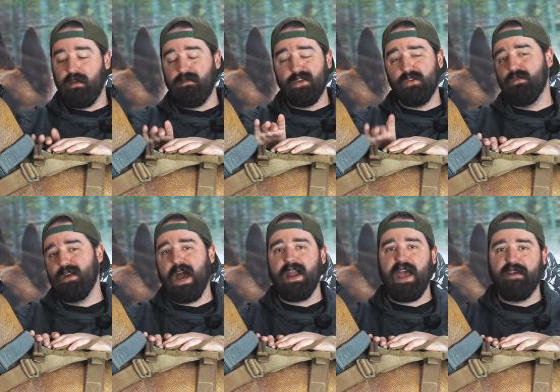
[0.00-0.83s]
If you do
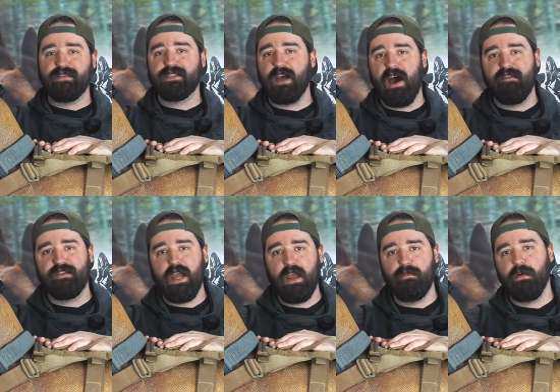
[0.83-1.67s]
not have soft
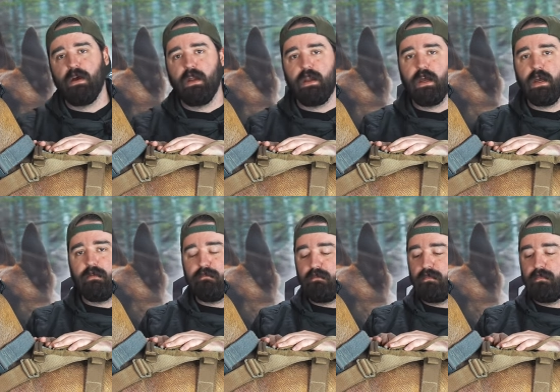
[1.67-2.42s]
tape, an, a